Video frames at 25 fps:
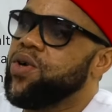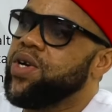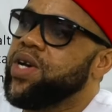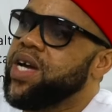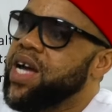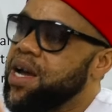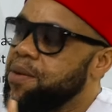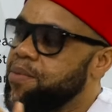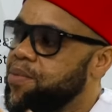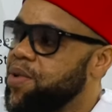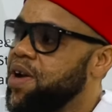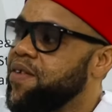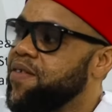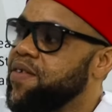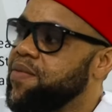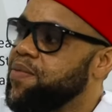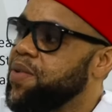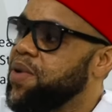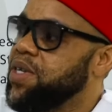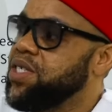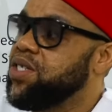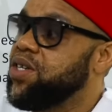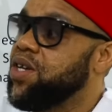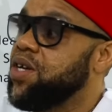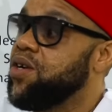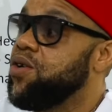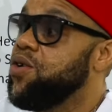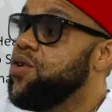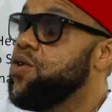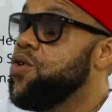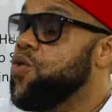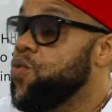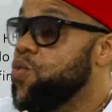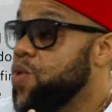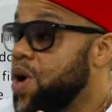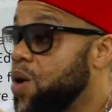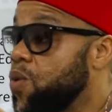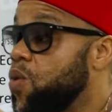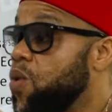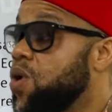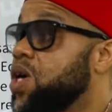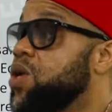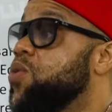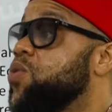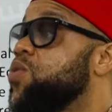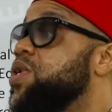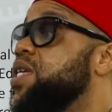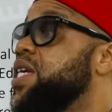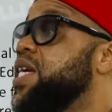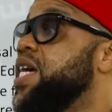whether you're a private practitioner. We are
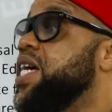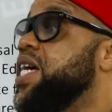working with the